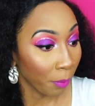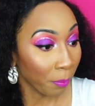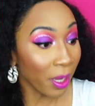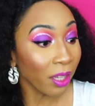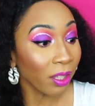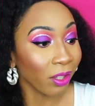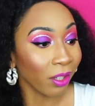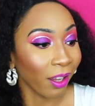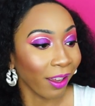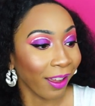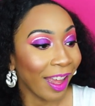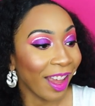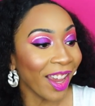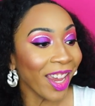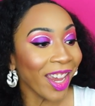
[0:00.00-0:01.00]
mister.
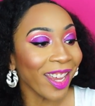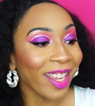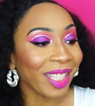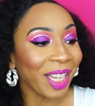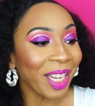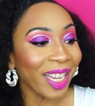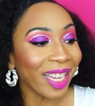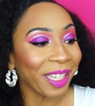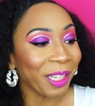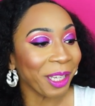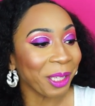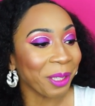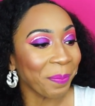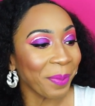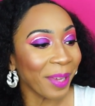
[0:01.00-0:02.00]
He is hitting
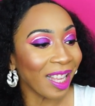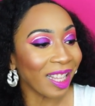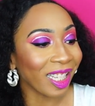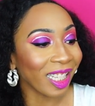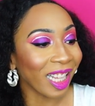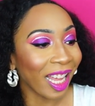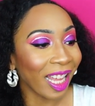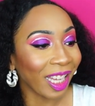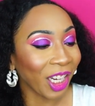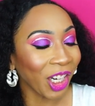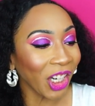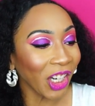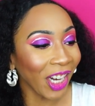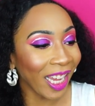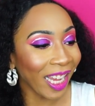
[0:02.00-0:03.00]
these beats like
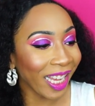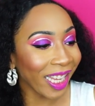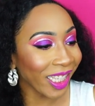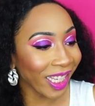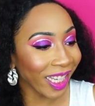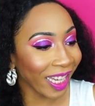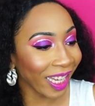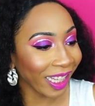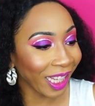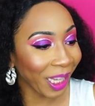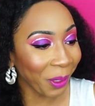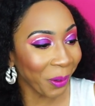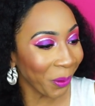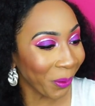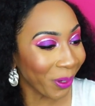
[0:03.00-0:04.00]
crazy.
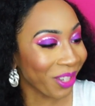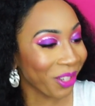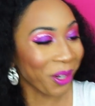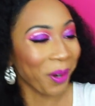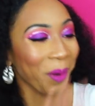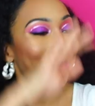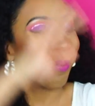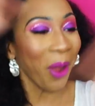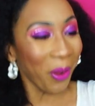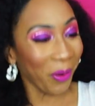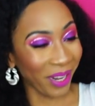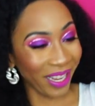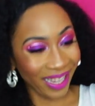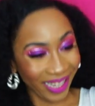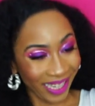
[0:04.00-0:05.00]
Like, who is your
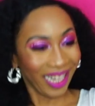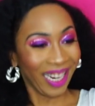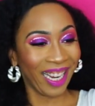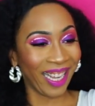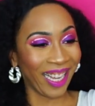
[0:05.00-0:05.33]
opponent?